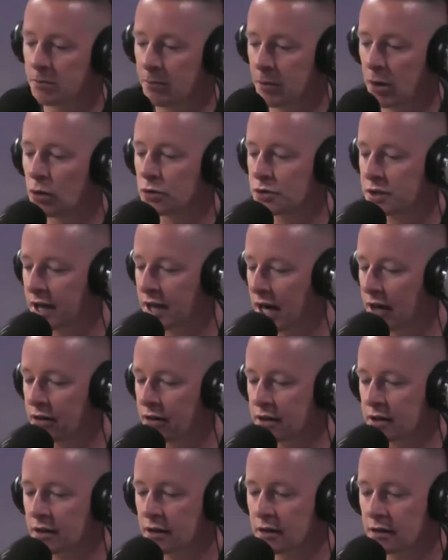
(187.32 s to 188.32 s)
Poe as a
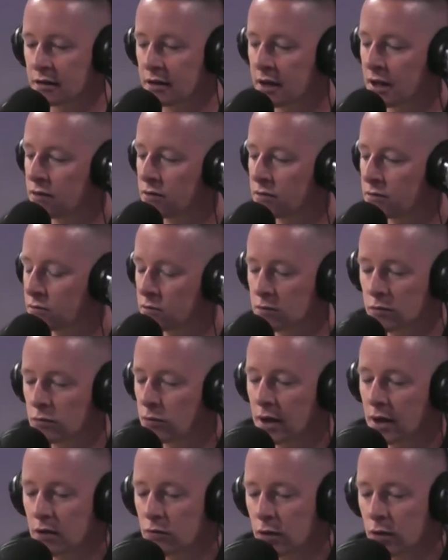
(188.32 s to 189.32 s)
character,
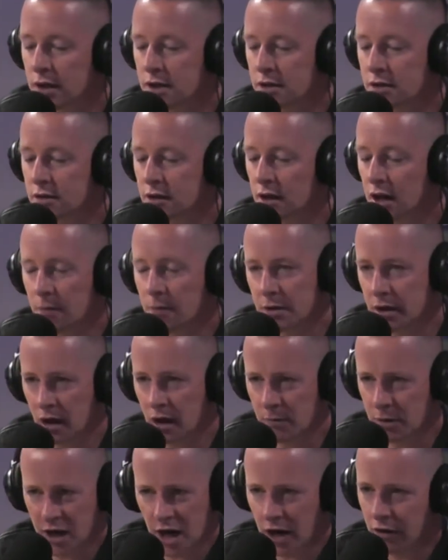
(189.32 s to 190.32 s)
where'd you start? How
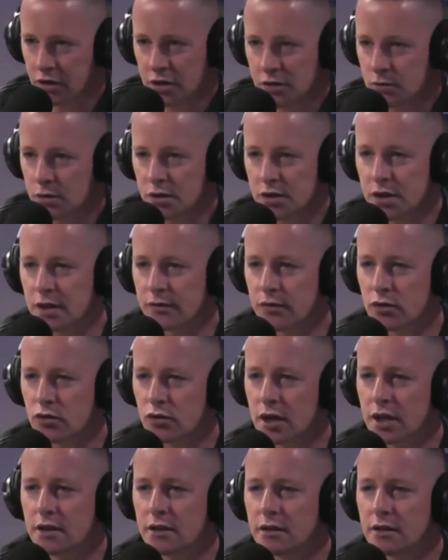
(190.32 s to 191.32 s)
many characters would you say you've
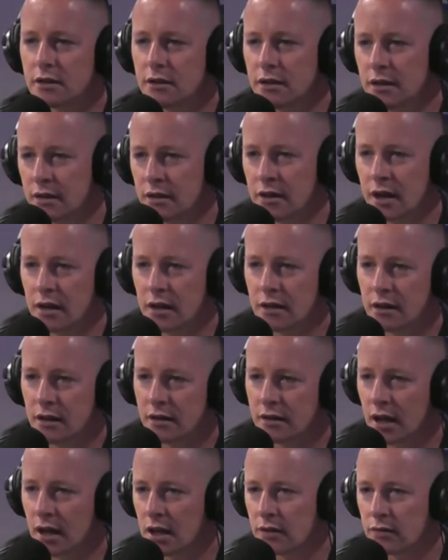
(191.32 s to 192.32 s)
created at
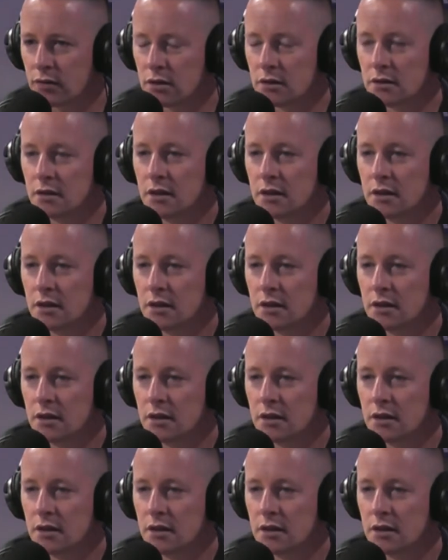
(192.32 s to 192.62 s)
that level?